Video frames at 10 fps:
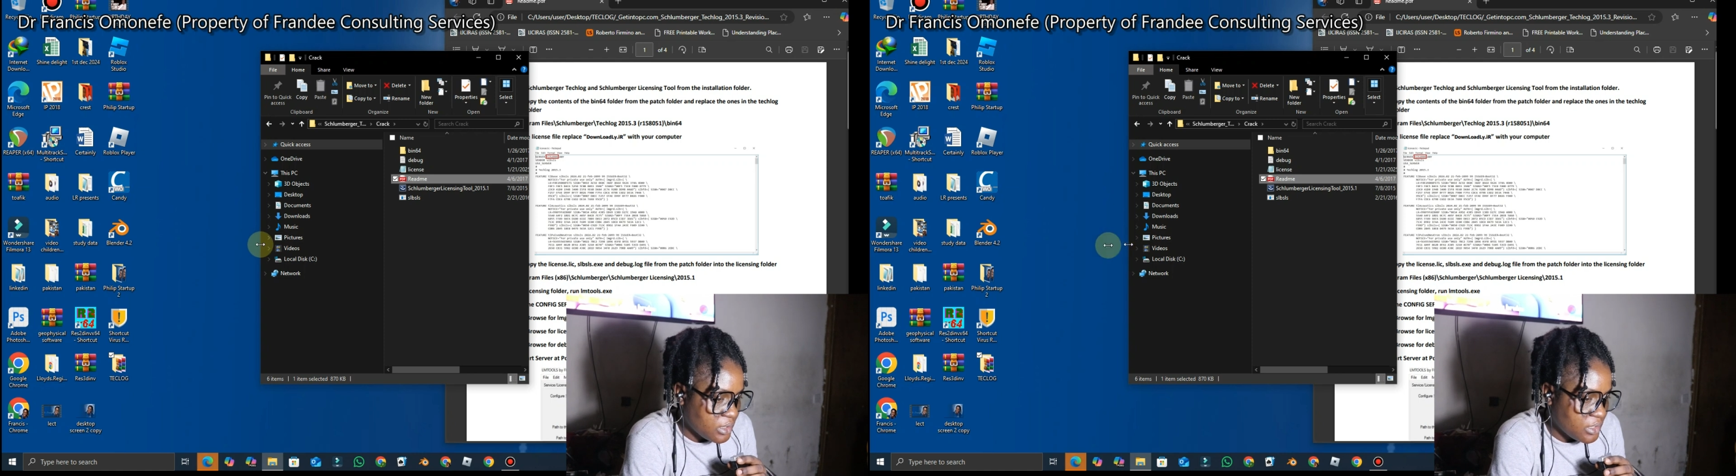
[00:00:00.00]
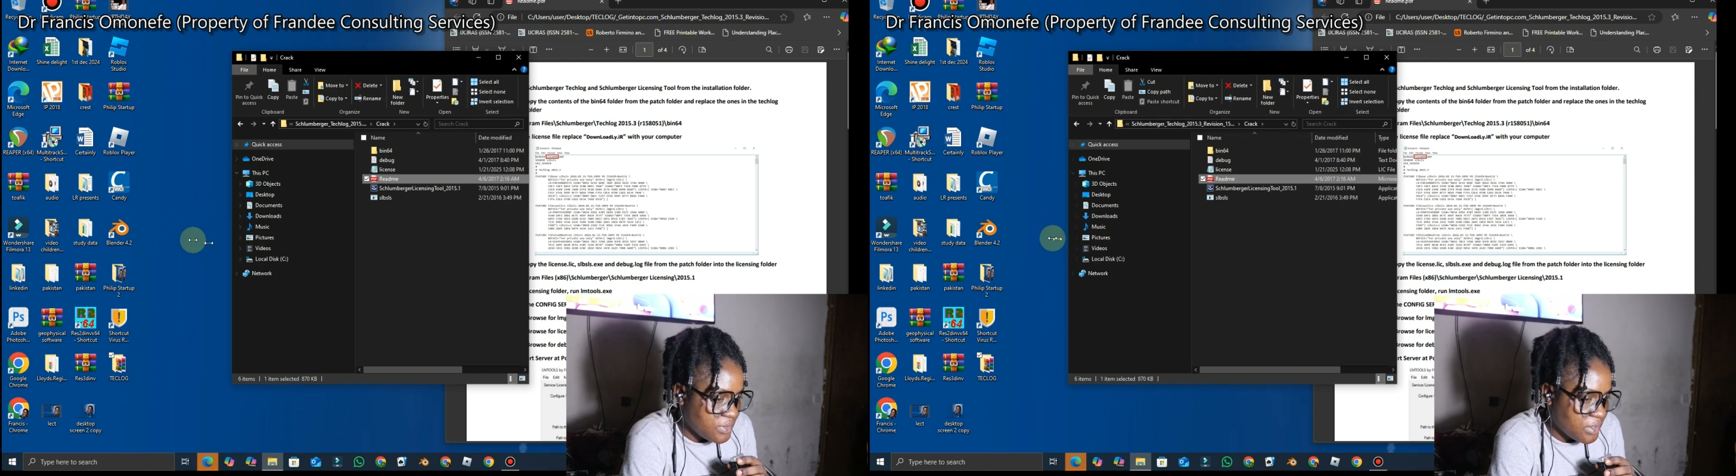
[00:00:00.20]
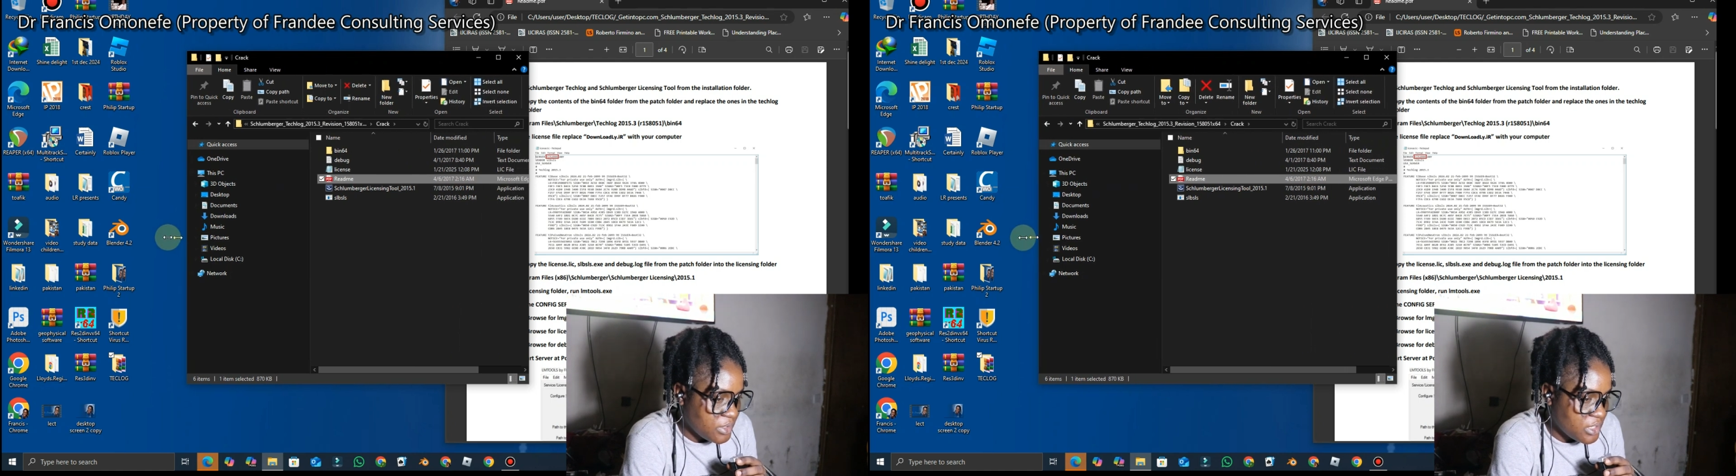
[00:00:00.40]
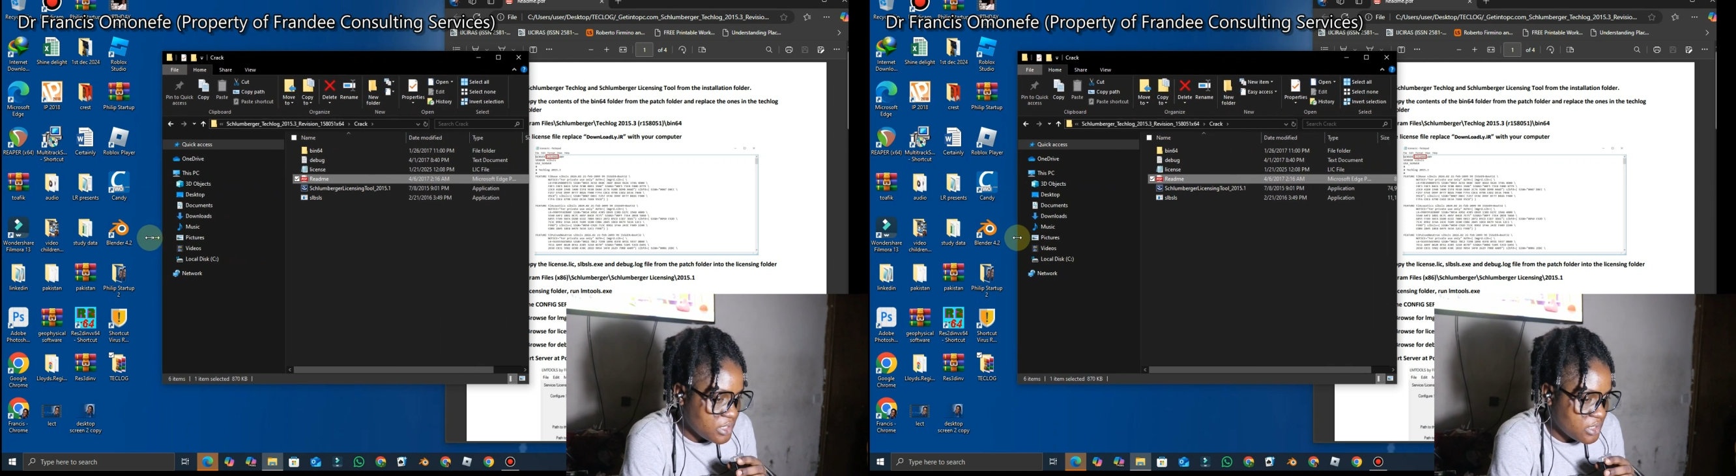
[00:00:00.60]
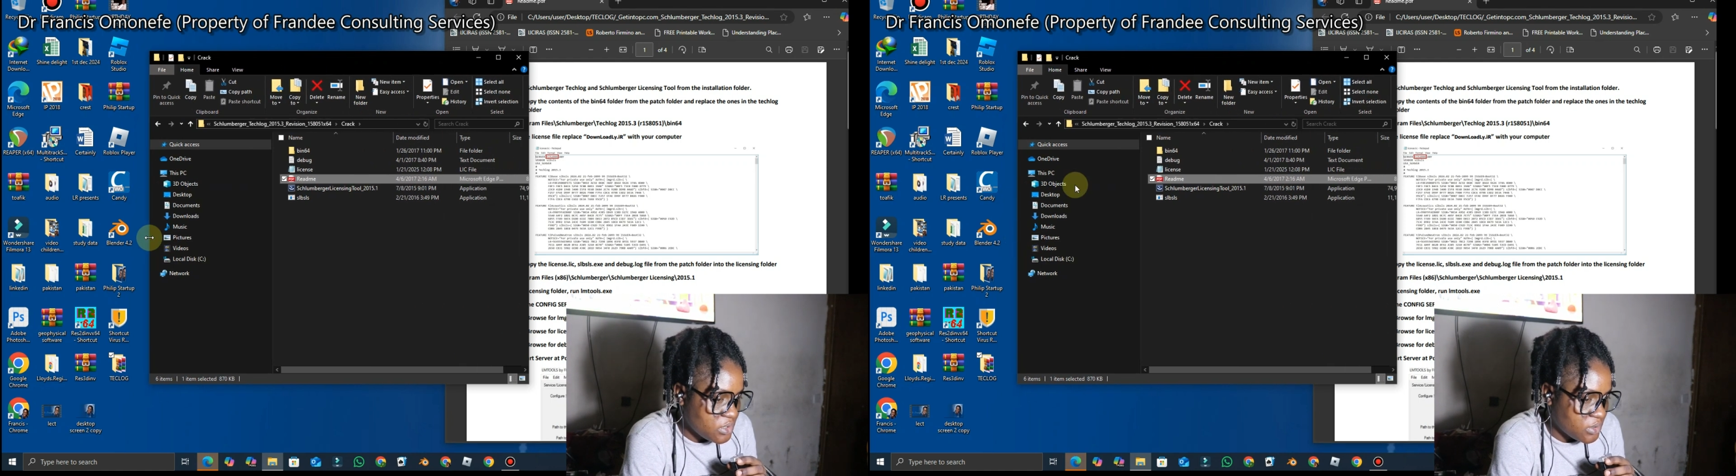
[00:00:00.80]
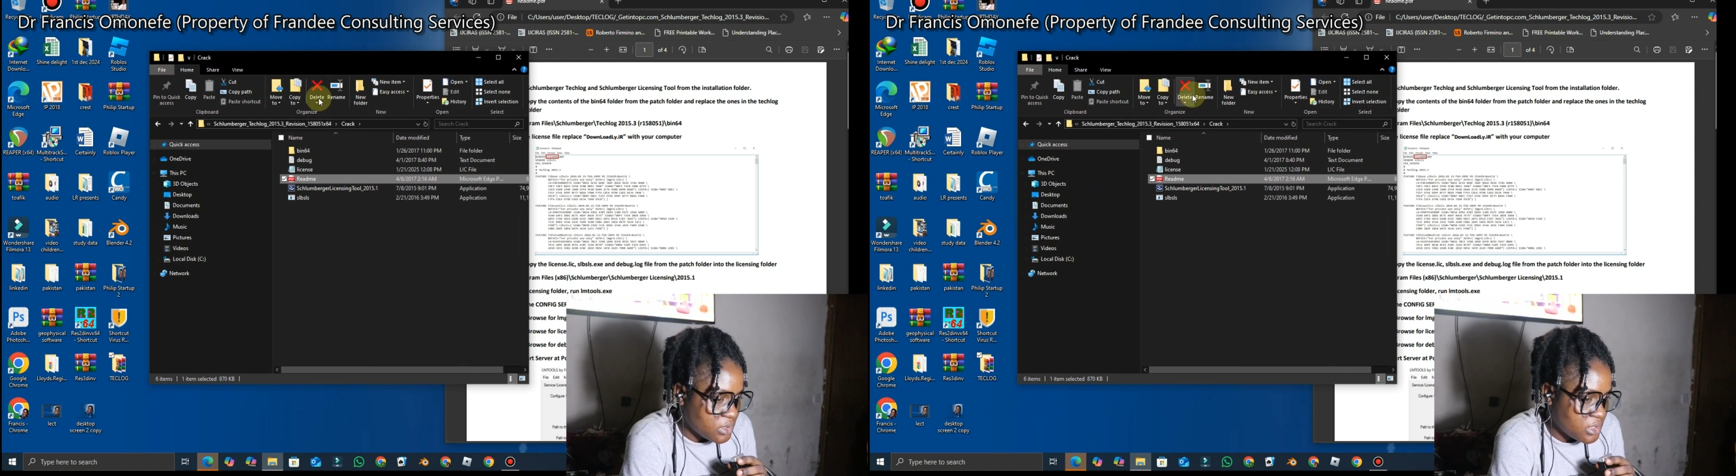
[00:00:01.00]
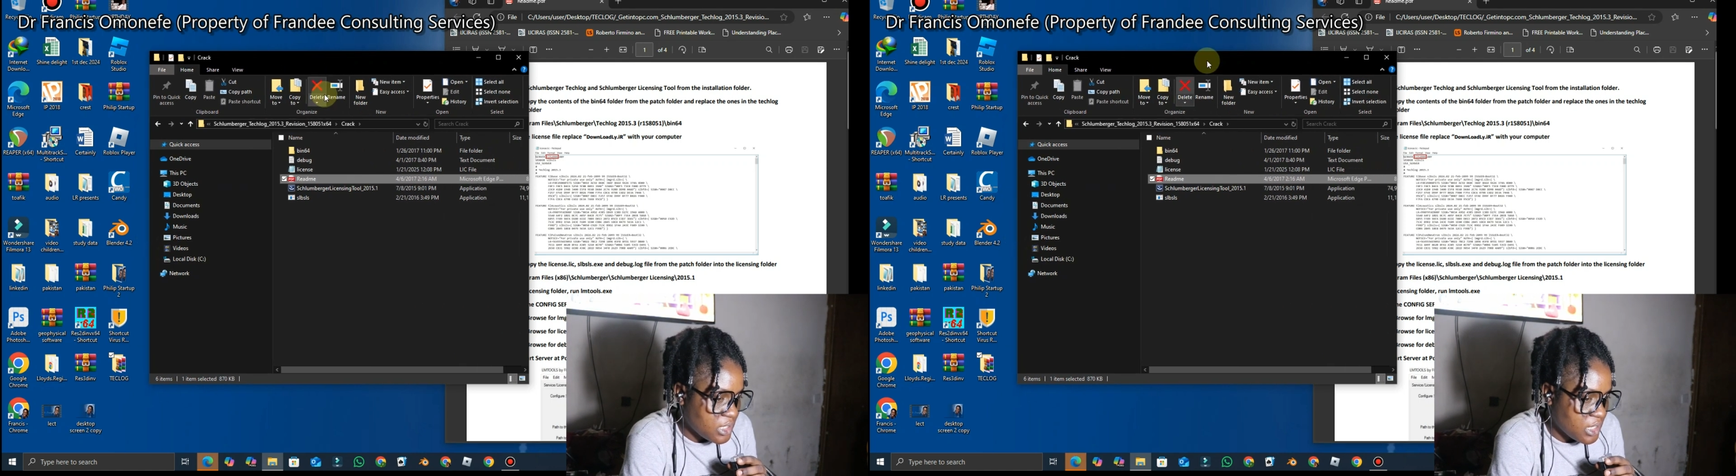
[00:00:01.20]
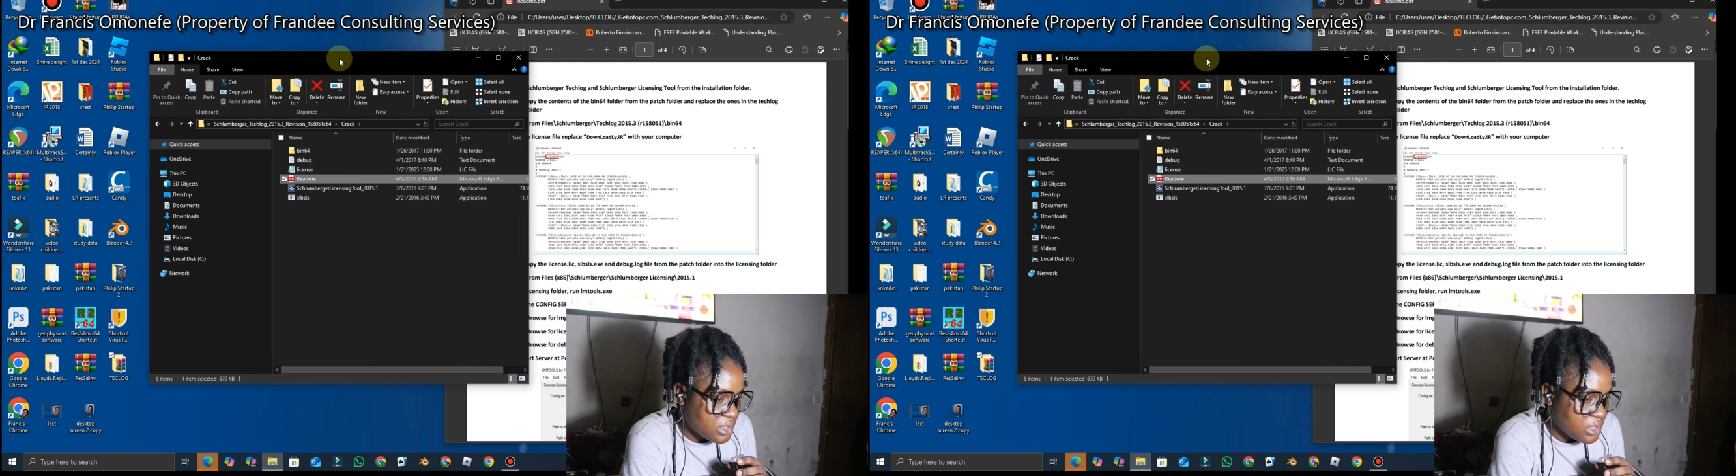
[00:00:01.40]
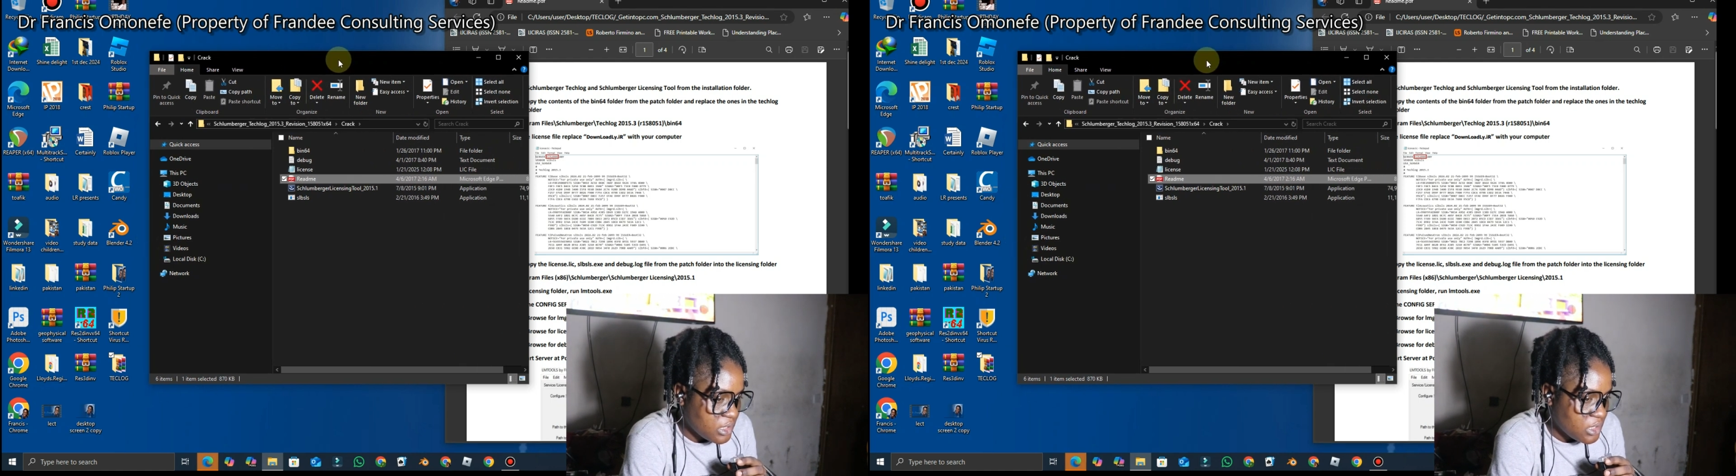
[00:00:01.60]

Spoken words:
It's very easy to understand.